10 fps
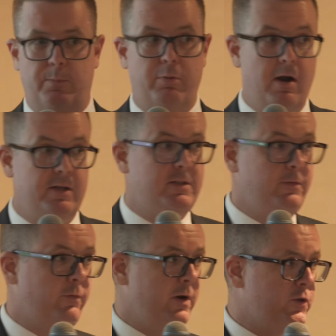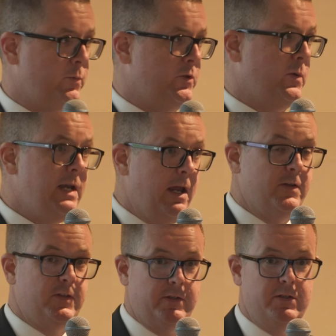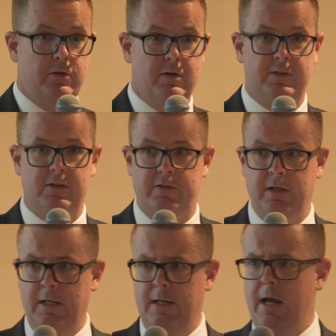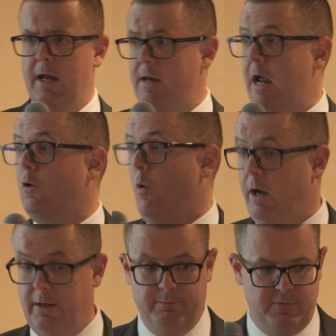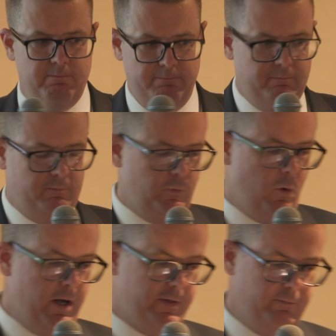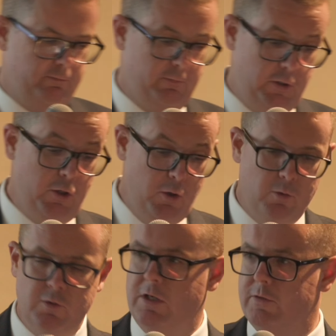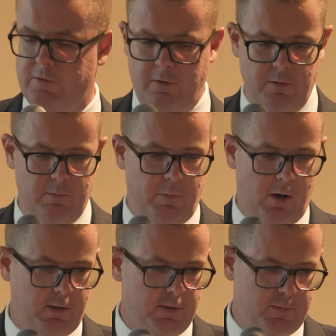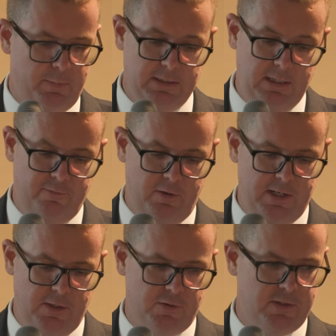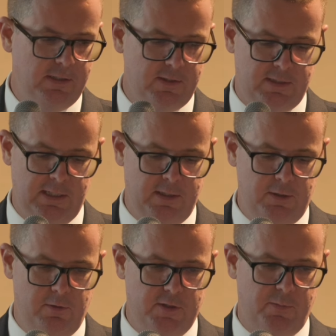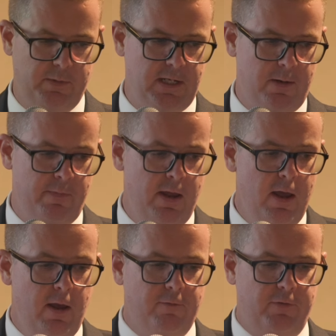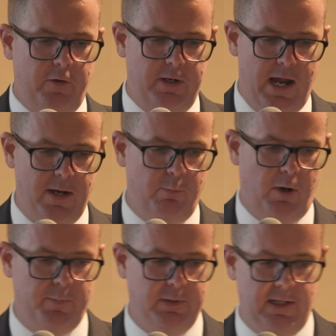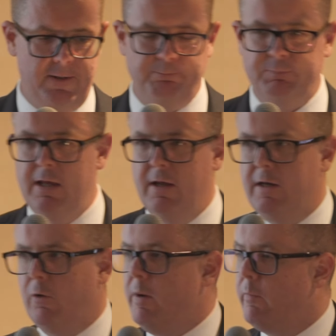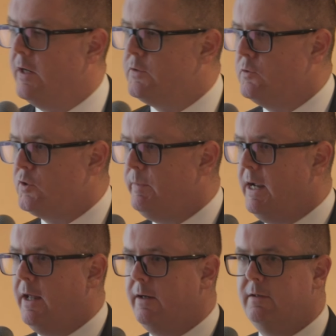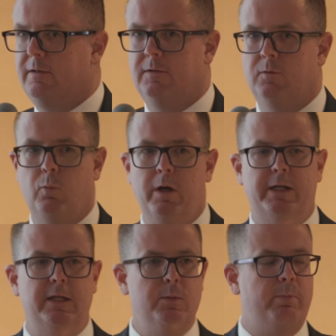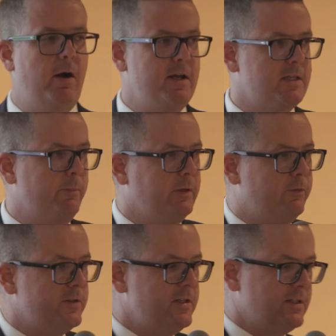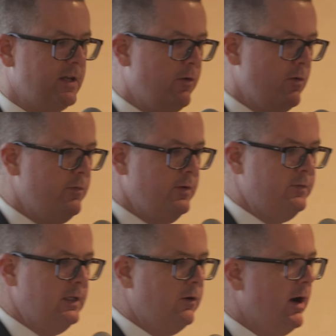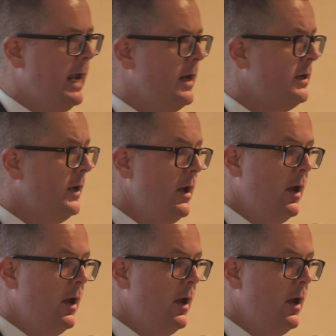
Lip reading: the price differential between houses and units is now quite huge in certain pockets. But yeah, very interesting to see that units have become very unpopular. Now remember, I talked about where can you buy something for 650 grand.